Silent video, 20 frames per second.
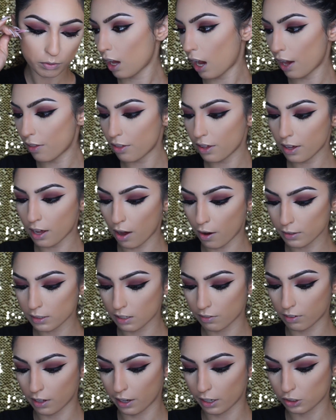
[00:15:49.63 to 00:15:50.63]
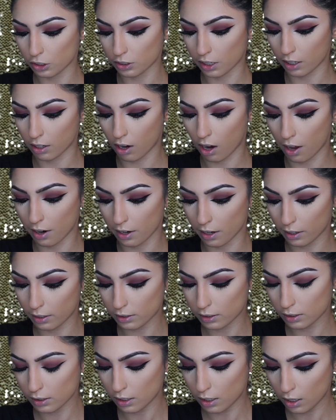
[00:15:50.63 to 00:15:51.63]
I think House of Lashes
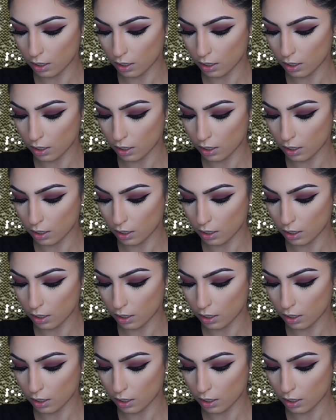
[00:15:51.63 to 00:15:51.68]
Iconics